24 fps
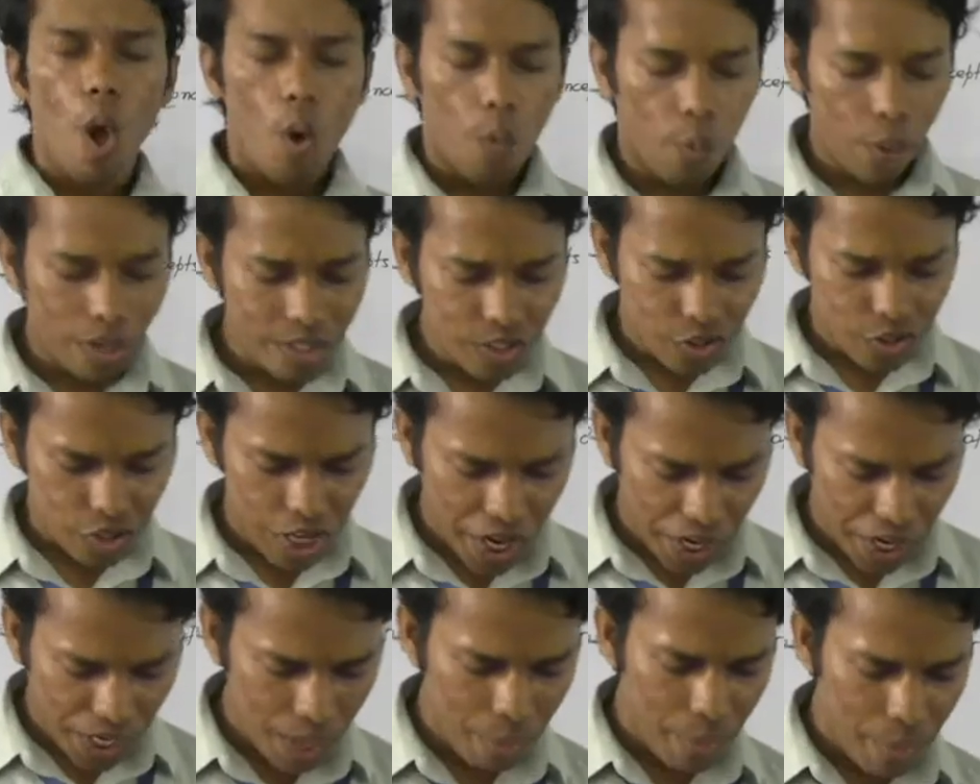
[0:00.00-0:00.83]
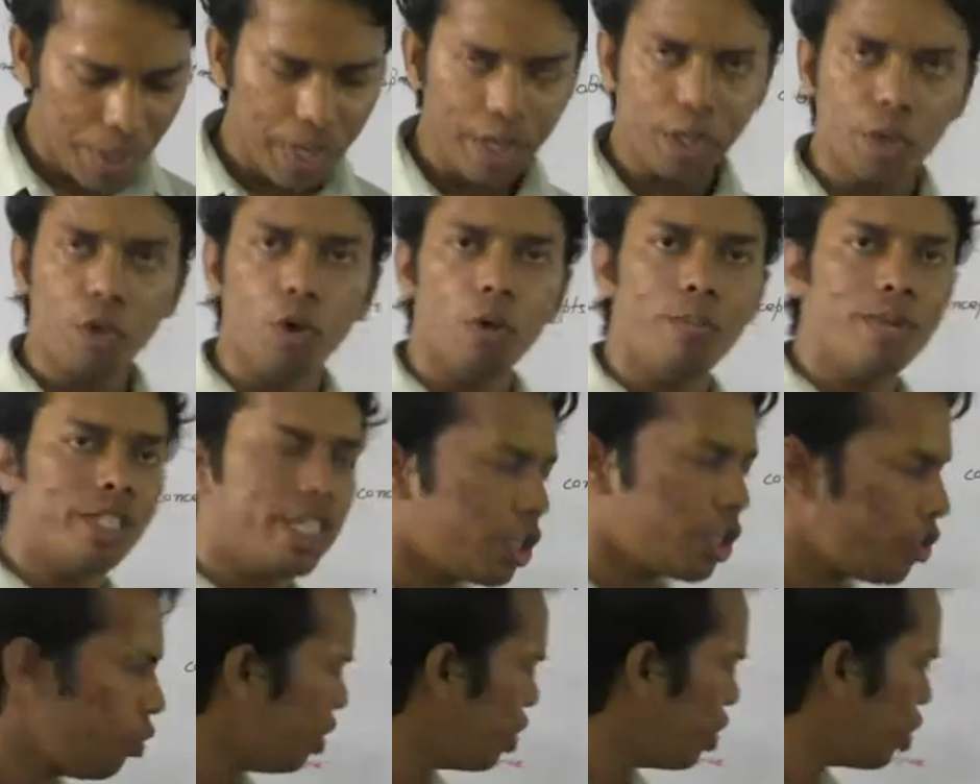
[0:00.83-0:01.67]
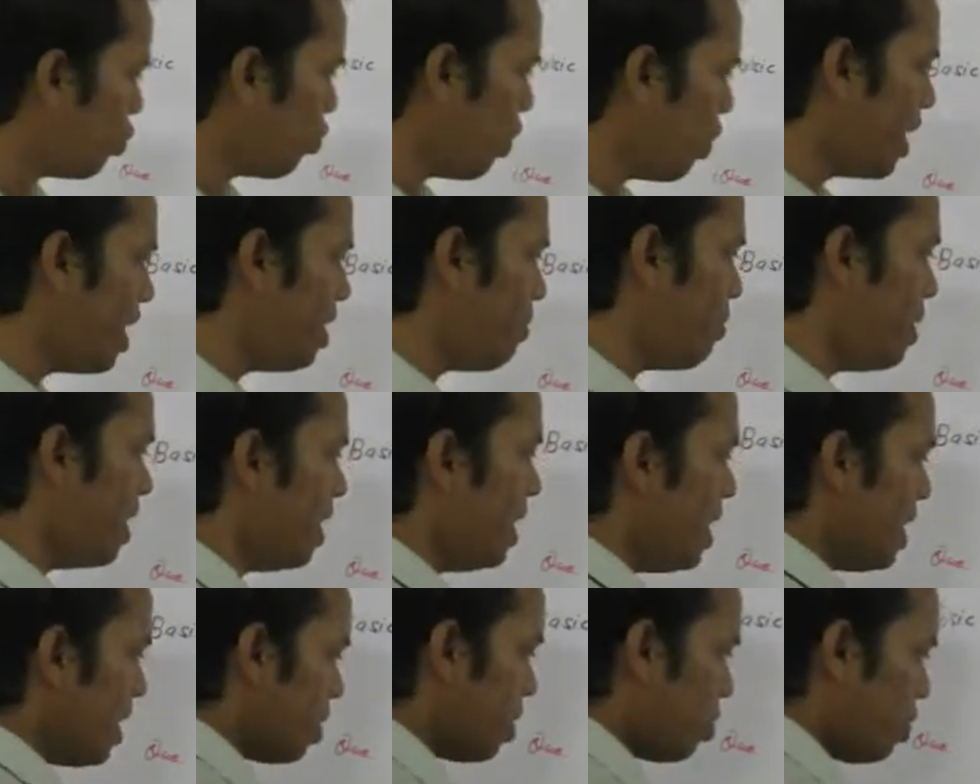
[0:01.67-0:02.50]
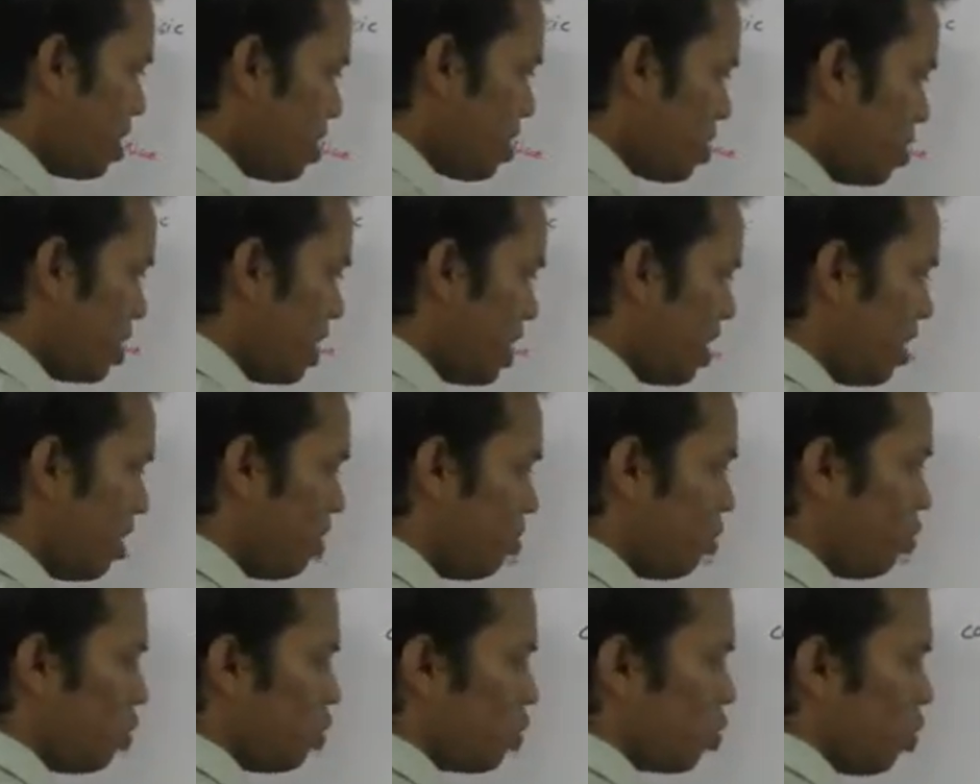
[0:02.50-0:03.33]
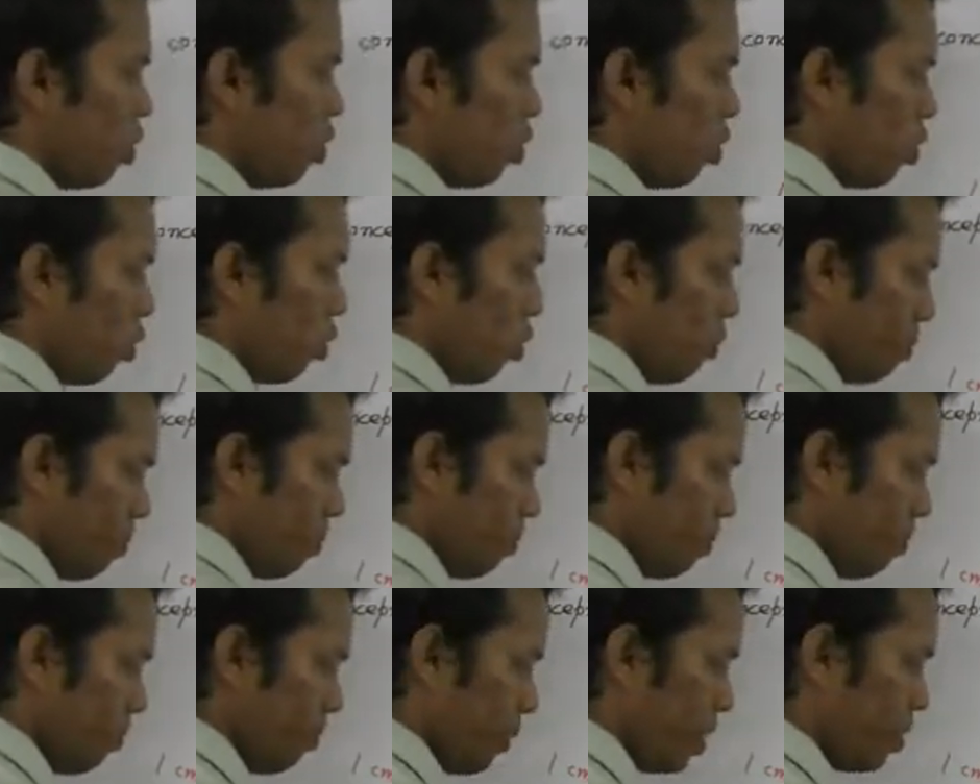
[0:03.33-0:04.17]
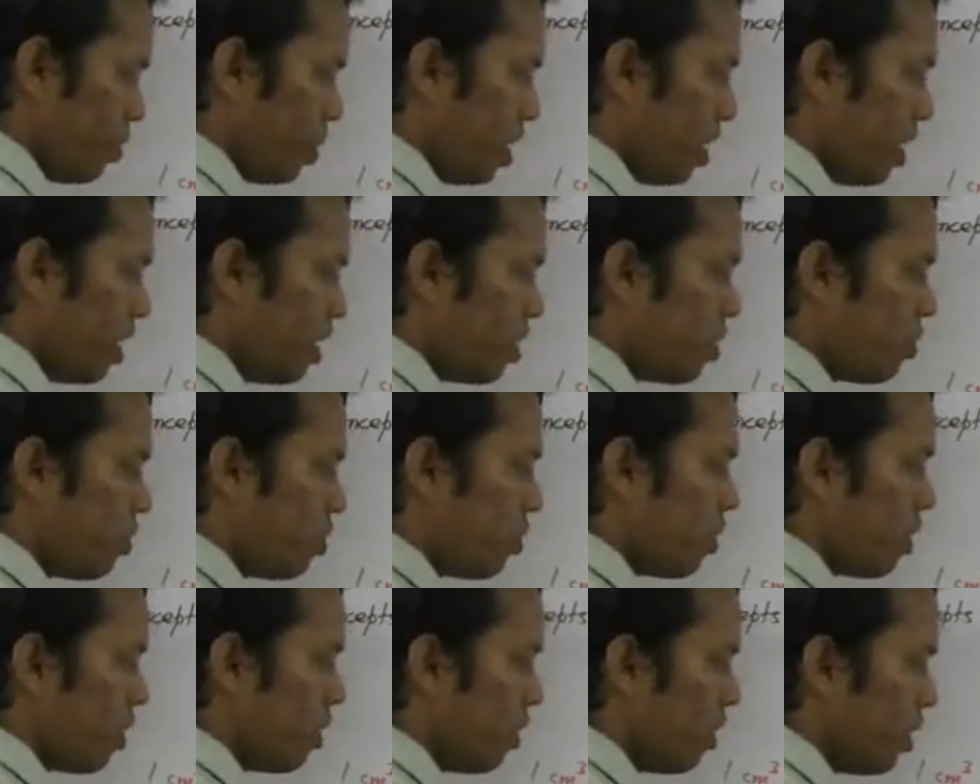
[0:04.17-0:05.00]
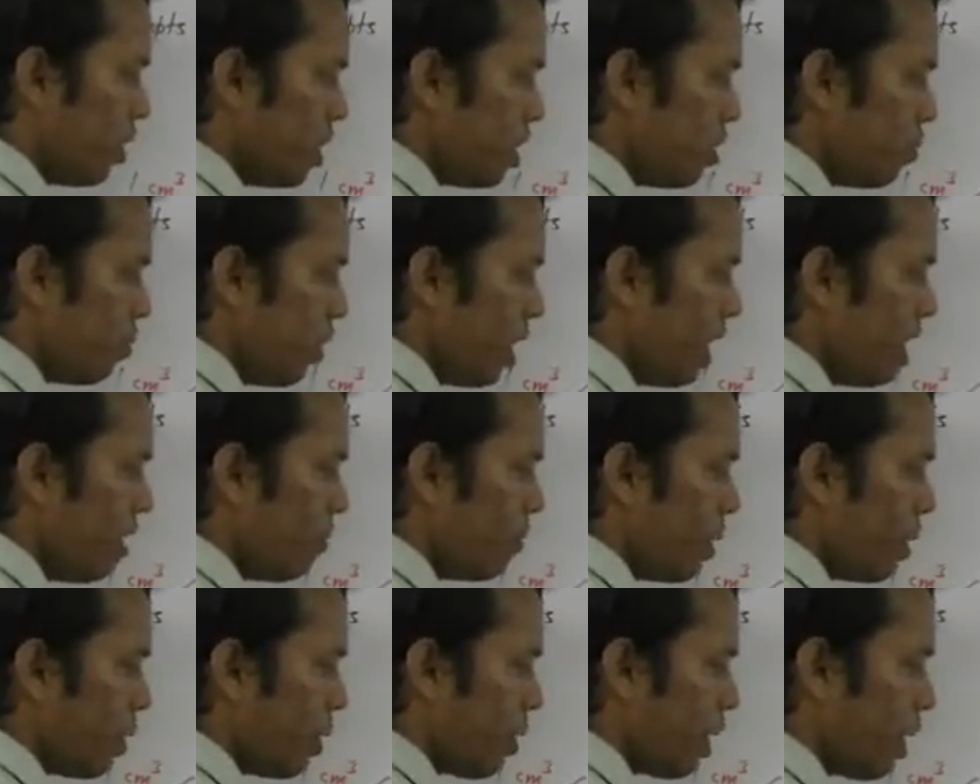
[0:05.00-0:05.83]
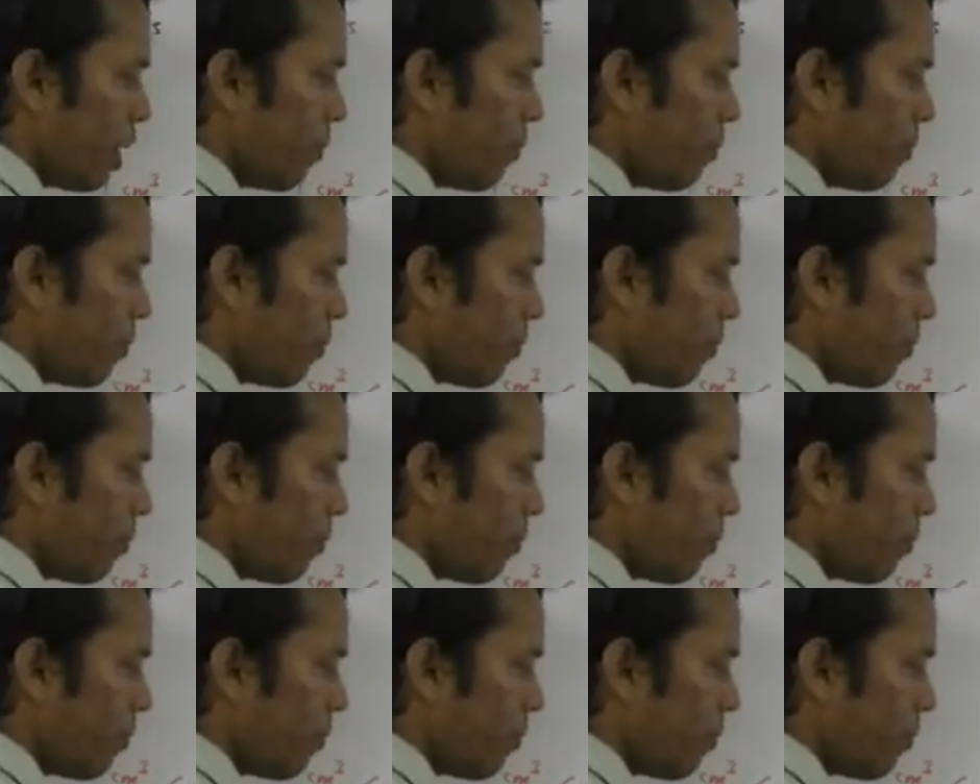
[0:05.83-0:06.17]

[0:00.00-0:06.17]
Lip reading: 1 centimeter cube is equal to 1 ml. This thing you should know. This is very important. Okay,